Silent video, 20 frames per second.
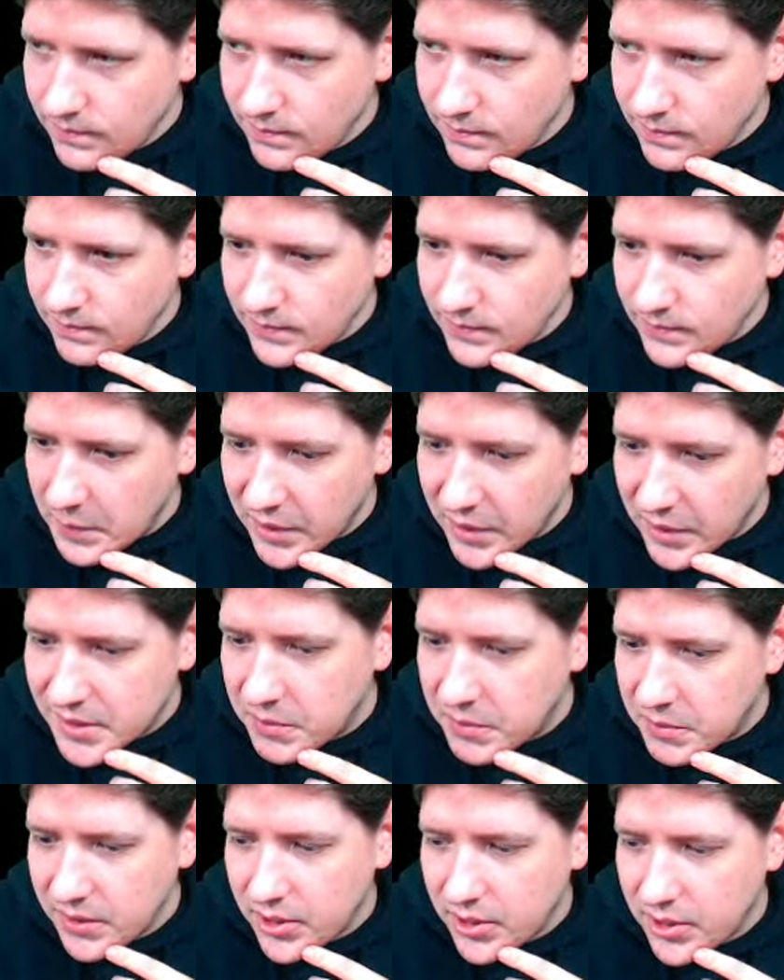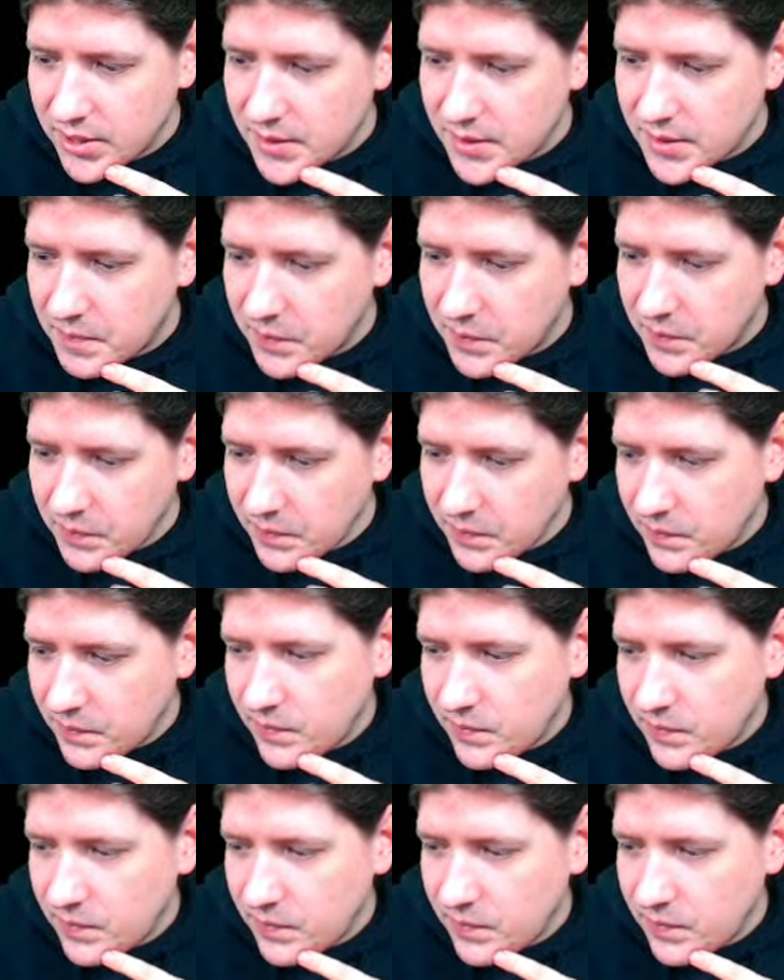Must be this
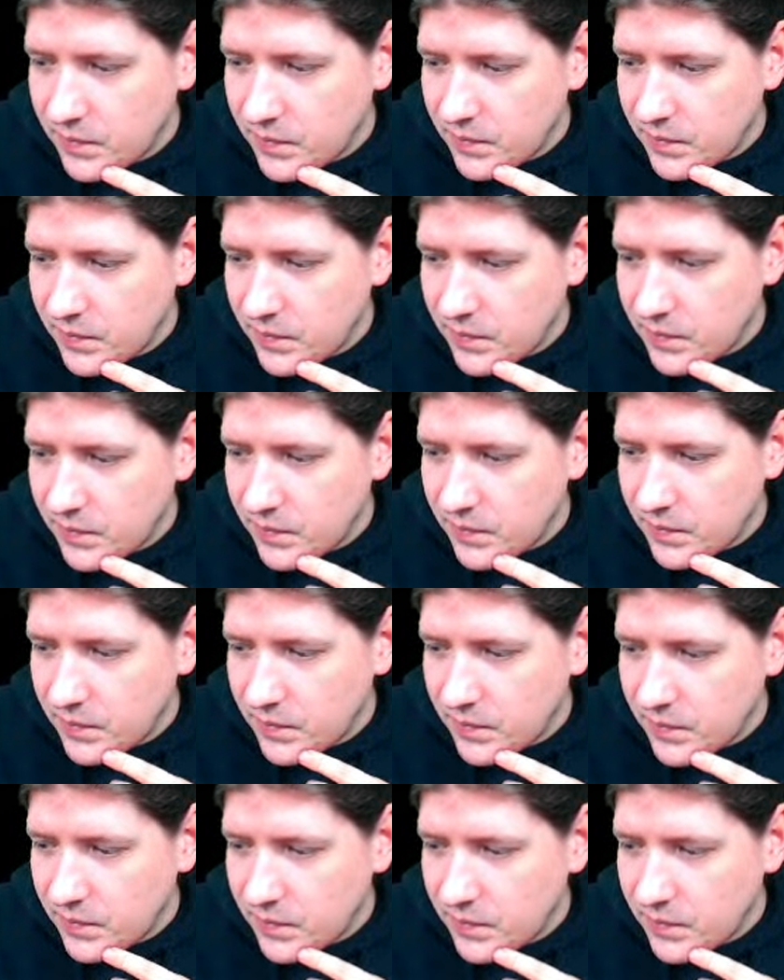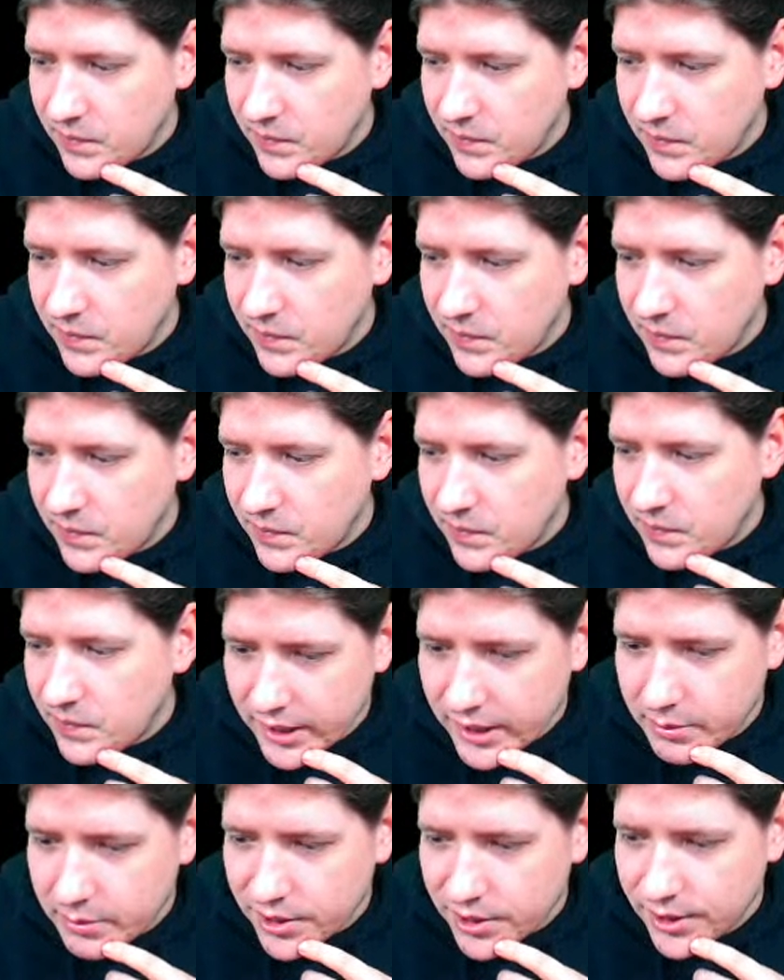garbage Go regular
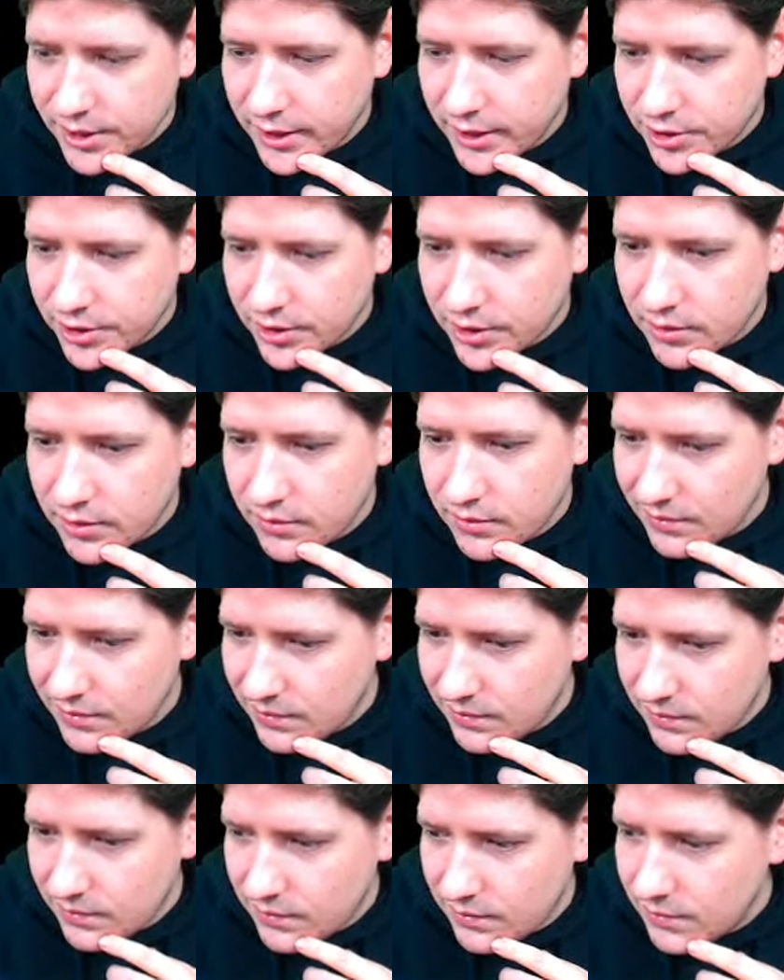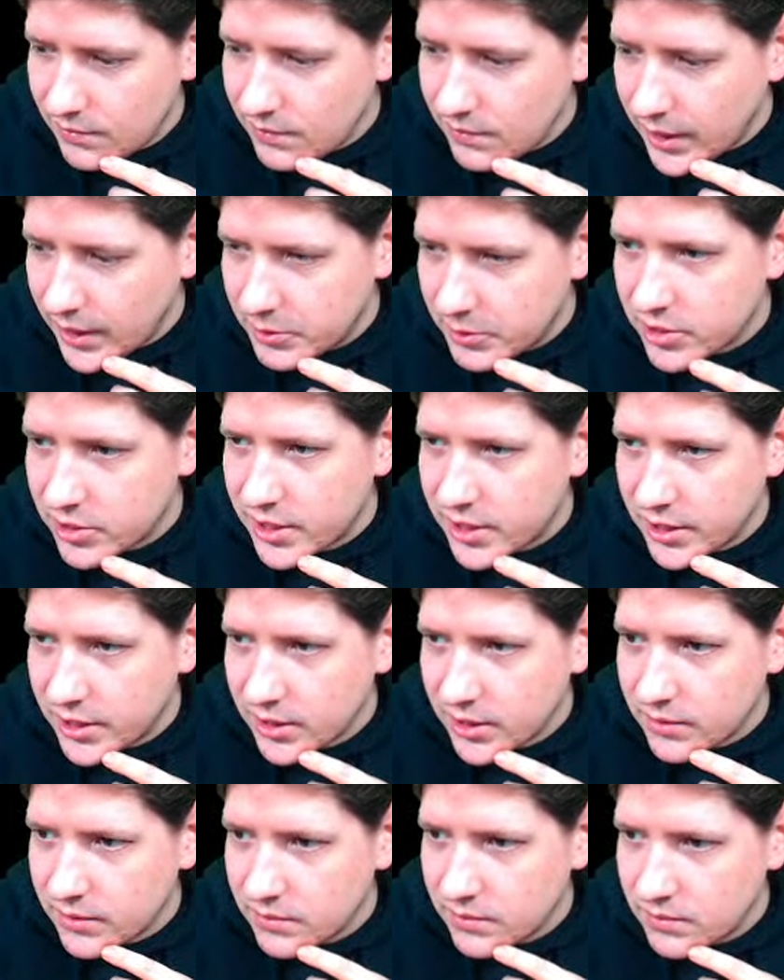expression engine. I'm just kidding.